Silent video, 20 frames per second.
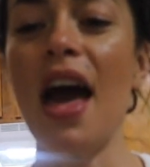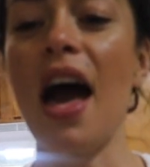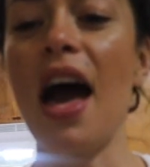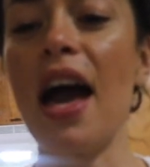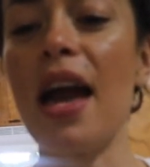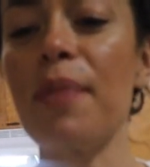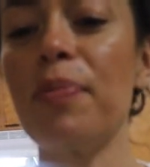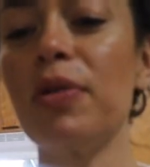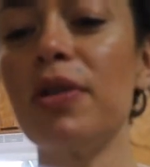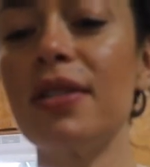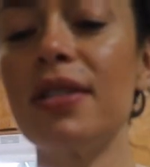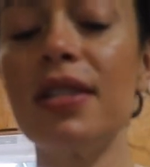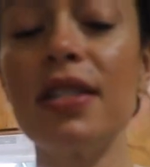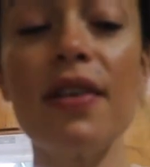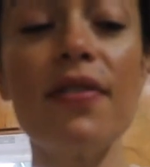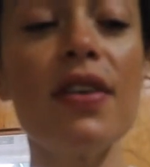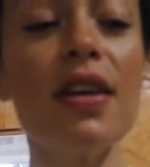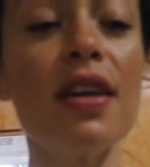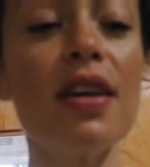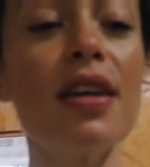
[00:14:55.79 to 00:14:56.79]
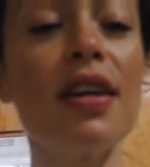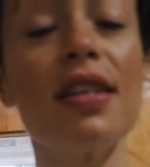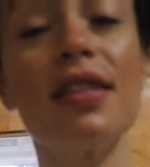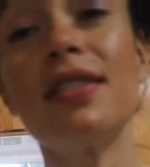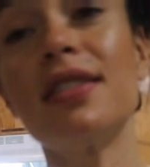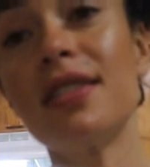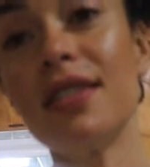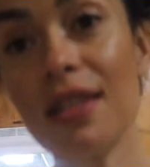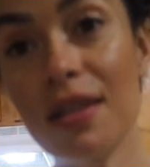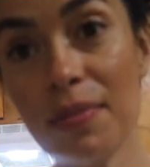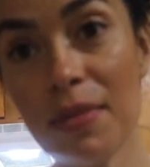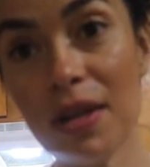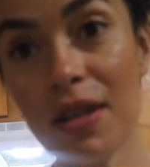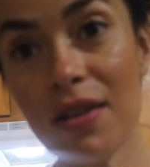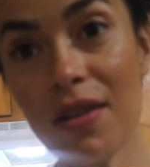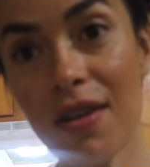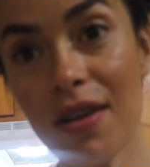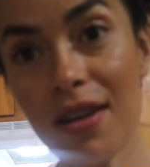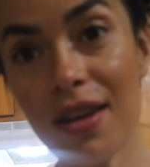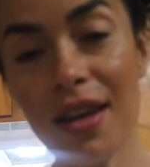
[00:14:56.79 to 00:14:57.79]
I put stevia and cinnamon
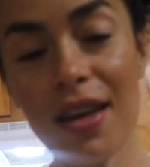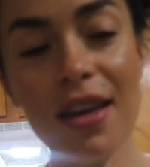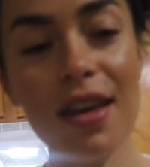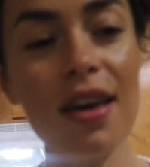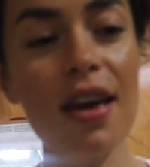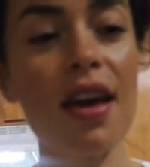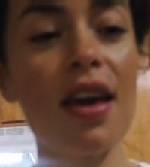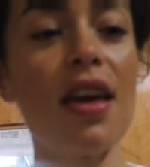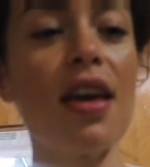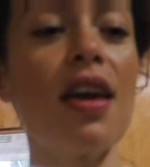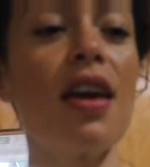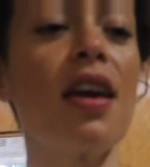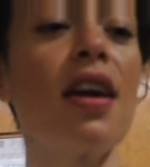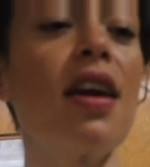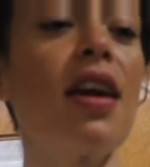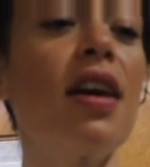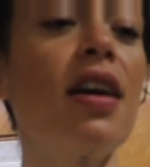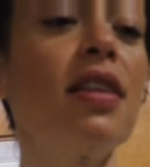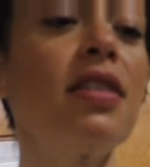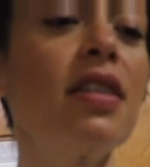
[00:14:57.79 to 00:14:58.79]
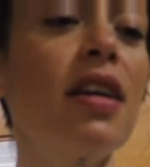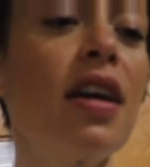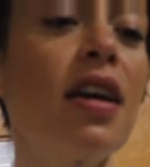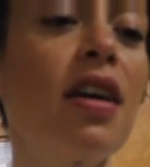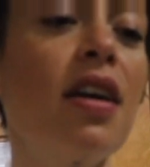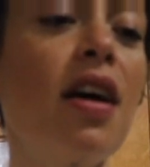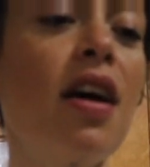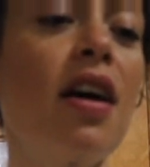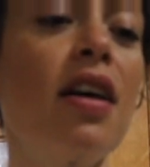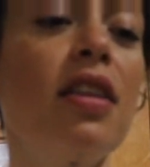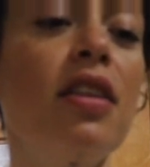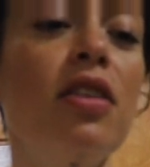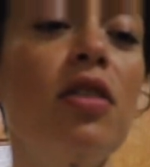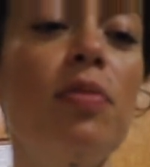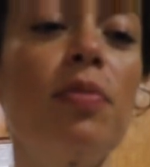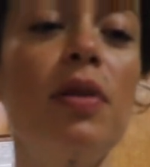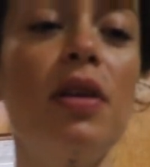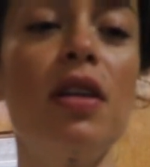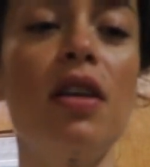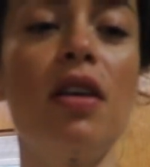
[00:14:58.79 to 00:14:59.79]
on it, and I got a little
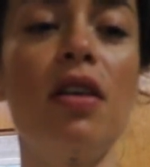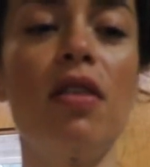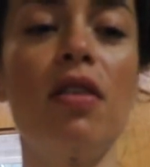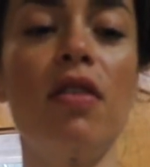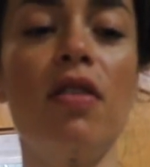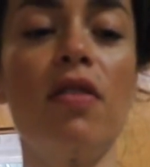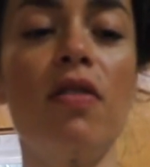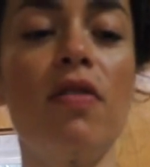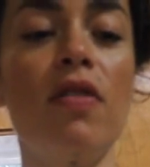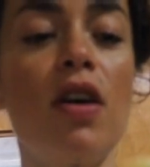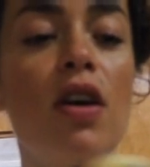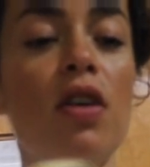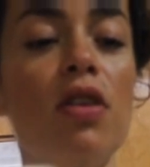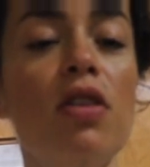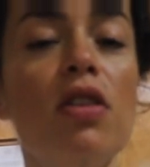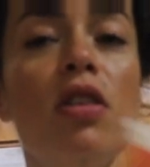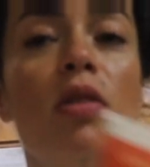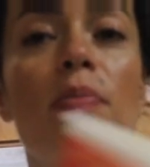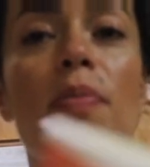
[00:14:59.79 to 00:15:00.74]
bit of Earth